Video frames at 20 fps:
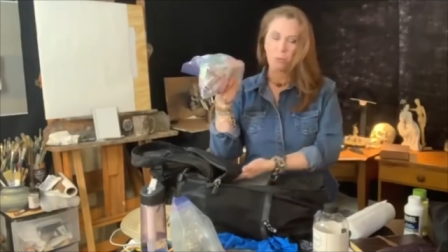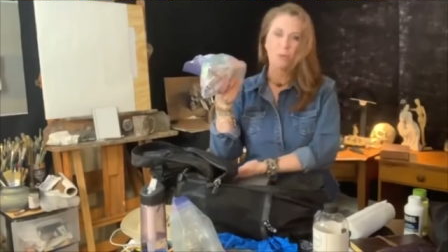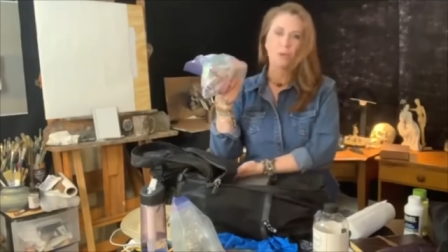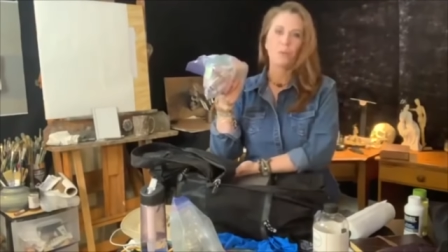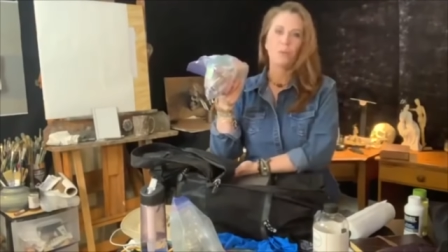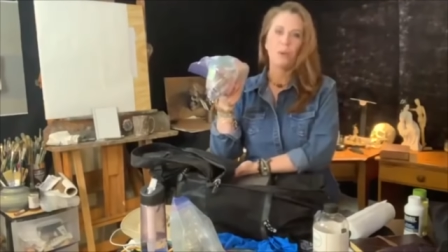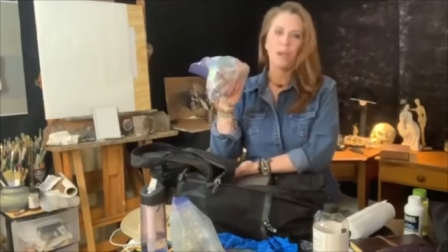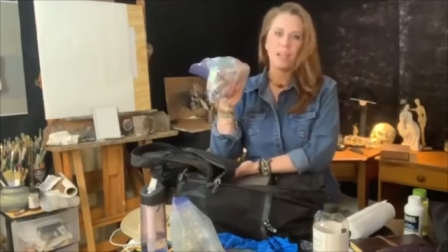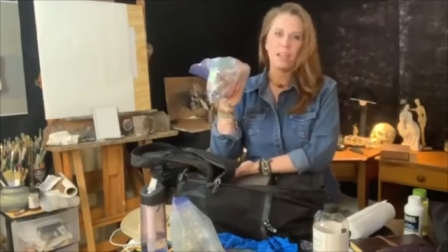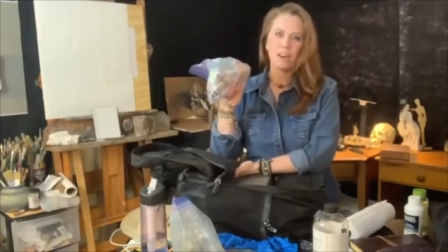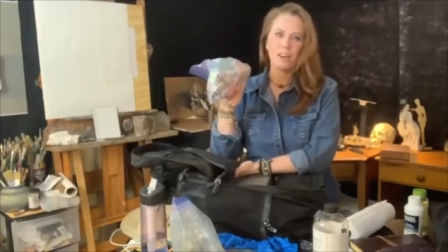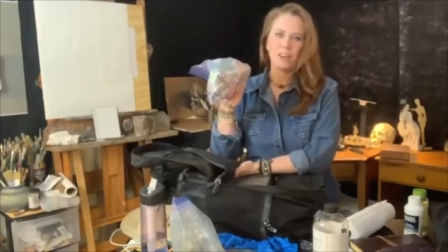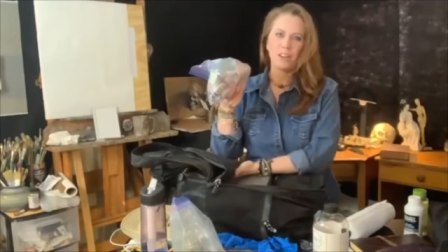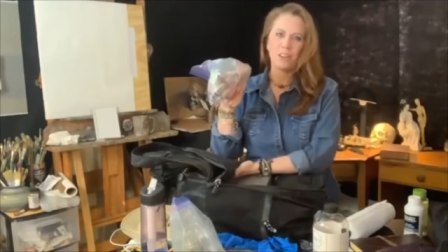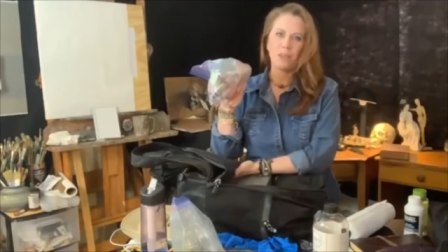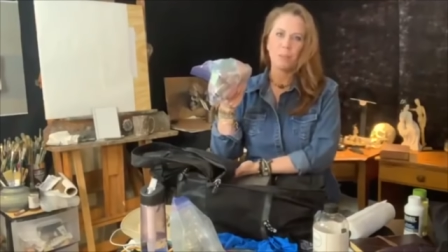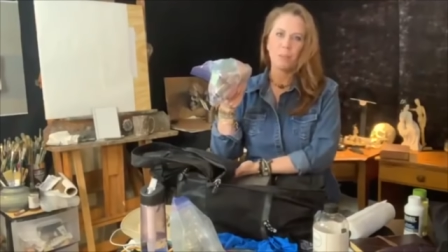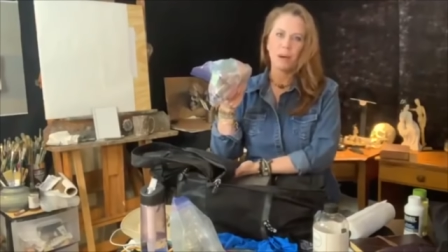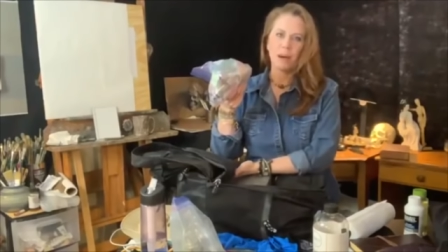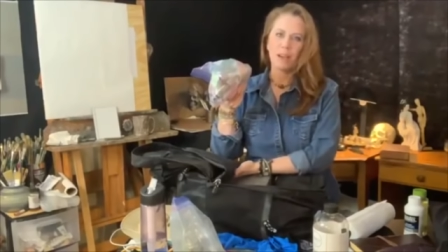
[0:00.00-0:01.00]
were way down
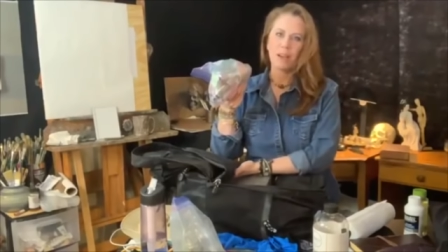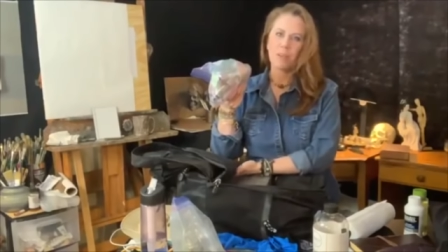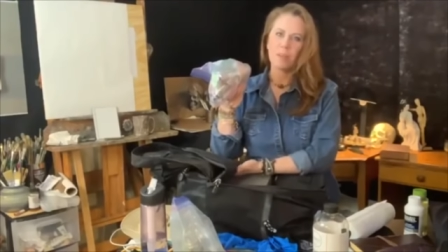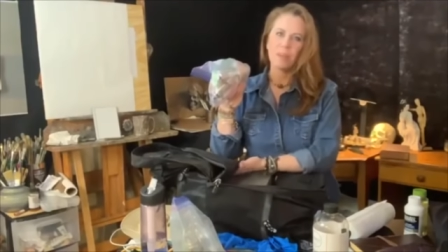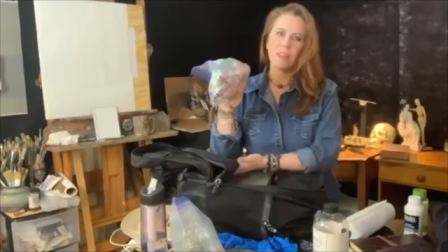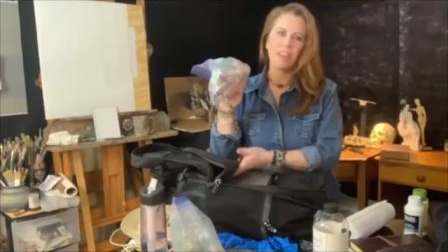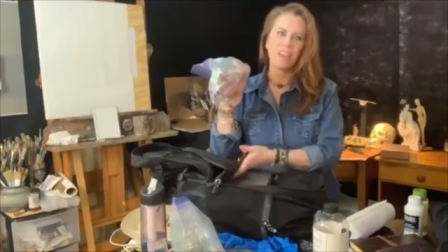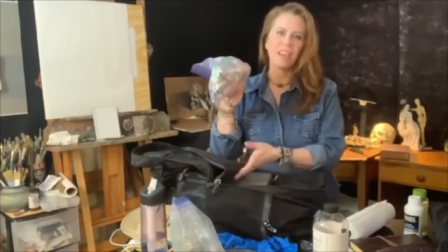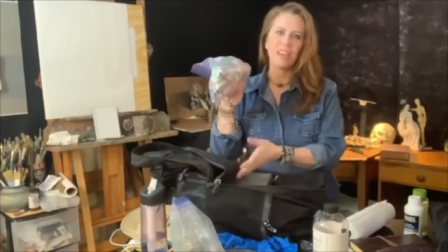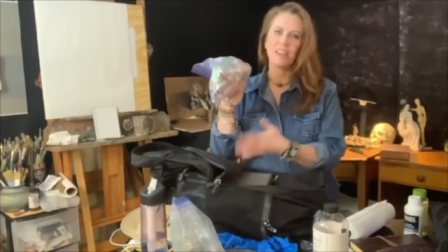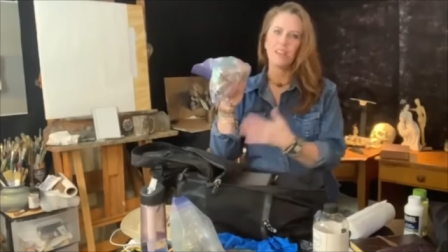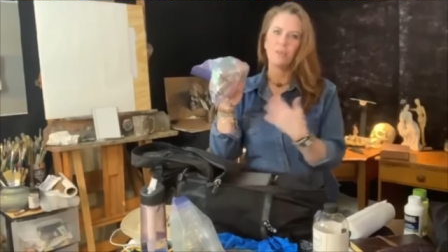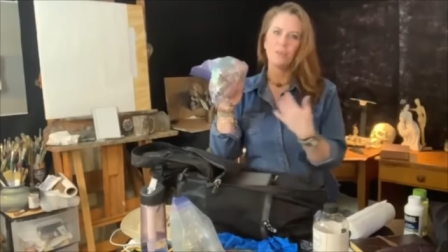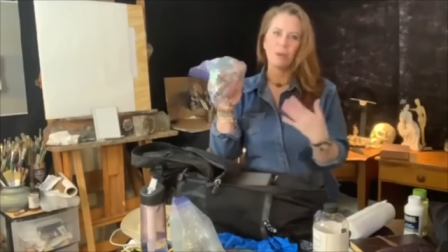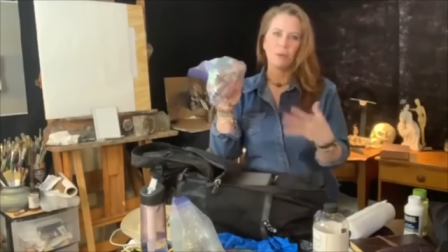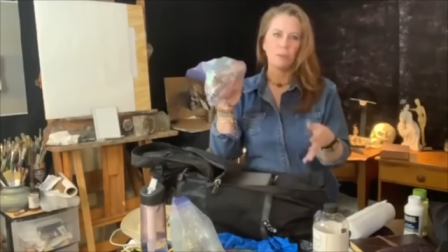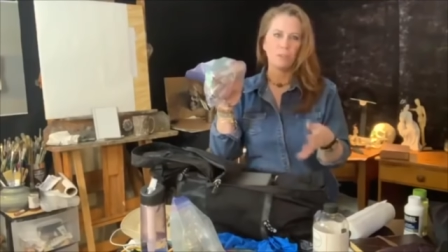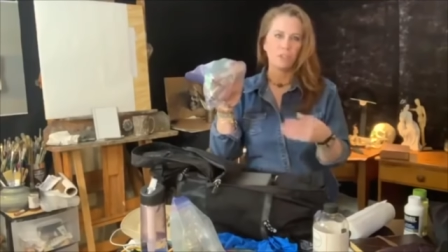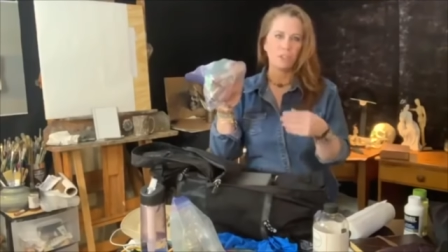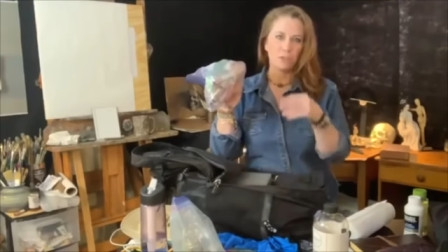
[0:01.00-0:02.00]
at the bottom and they had to
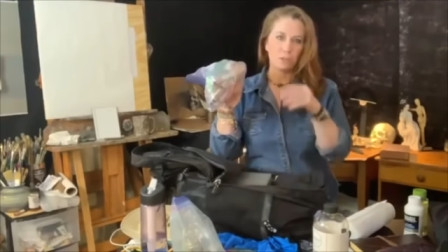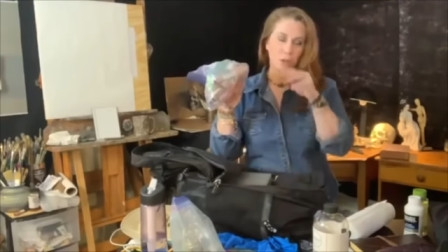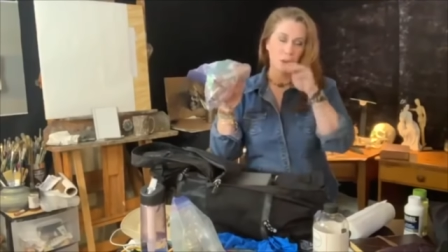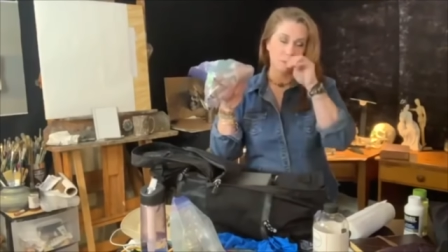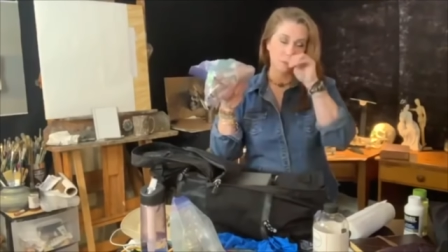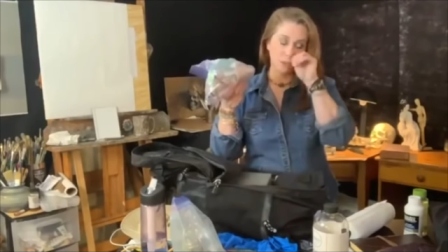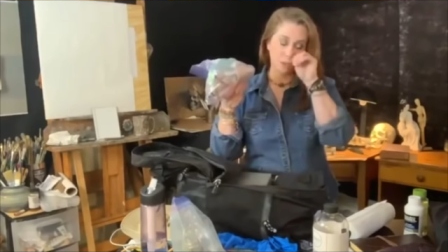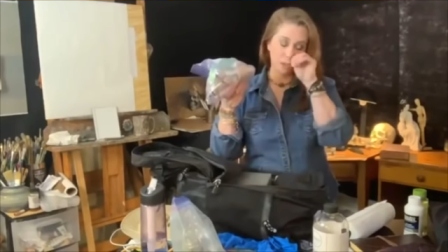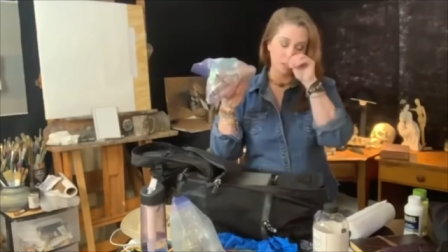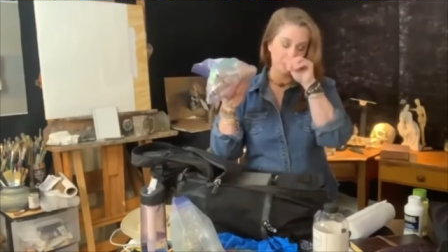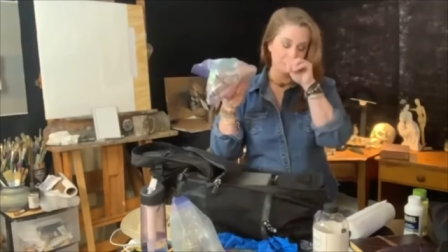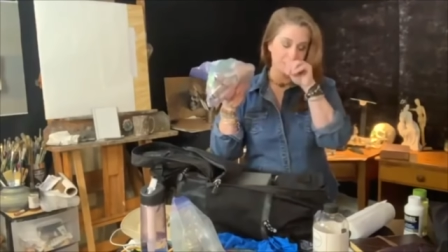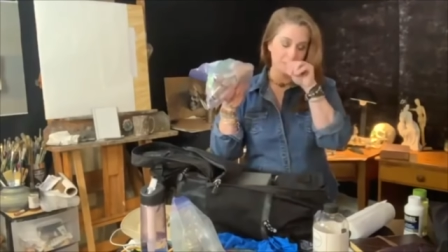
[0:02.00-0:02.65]
rummage through everything.